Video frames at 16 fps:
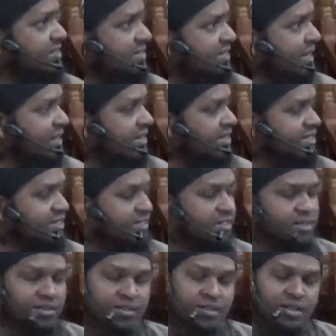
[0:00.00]
task,
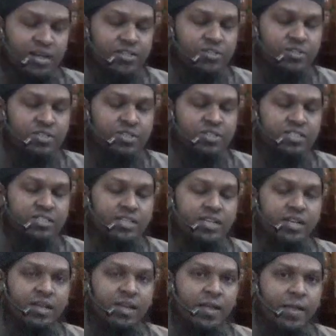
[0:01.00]
as you can
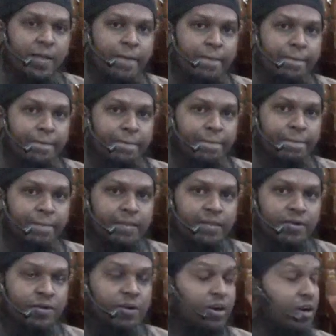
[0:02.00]
say,
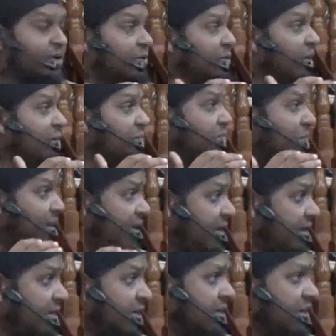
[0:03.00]
or a lower
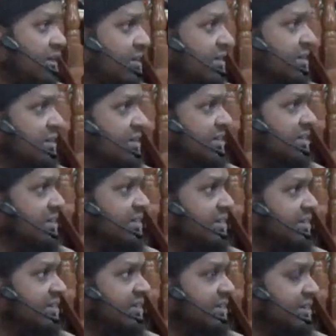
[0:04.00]
bar,
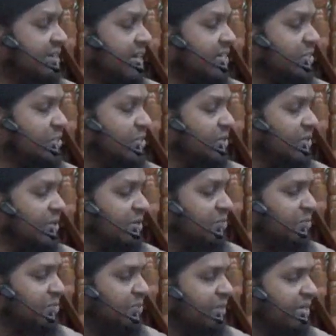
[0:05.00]
that
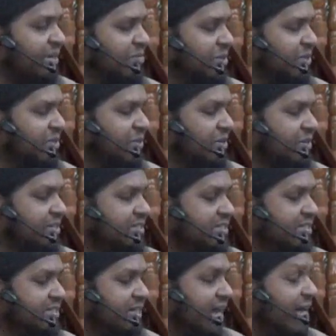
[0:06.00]
you're praying
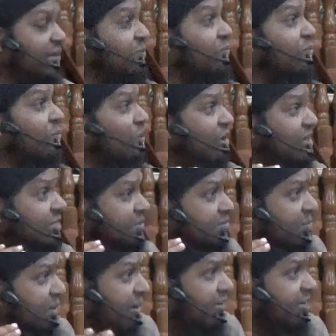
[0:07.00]
because I
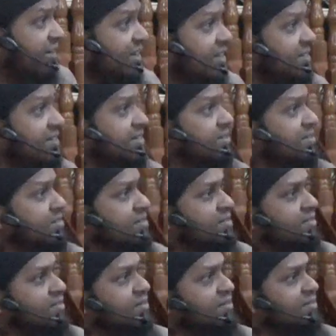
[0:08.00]
want paradise,
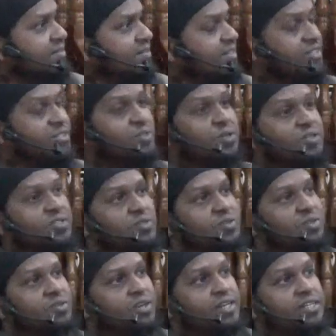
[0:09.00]
it is
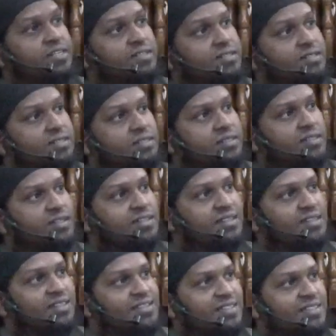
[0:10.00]
also right.
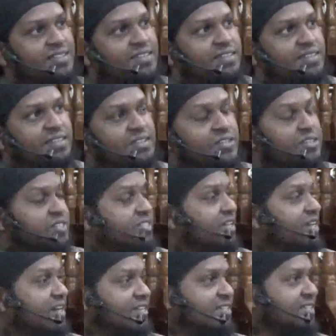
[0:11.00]
Your
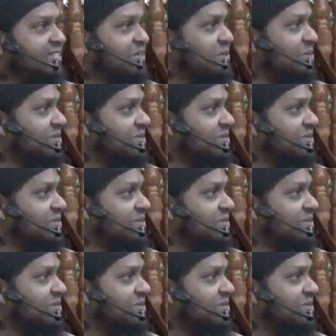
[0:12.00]
salat is still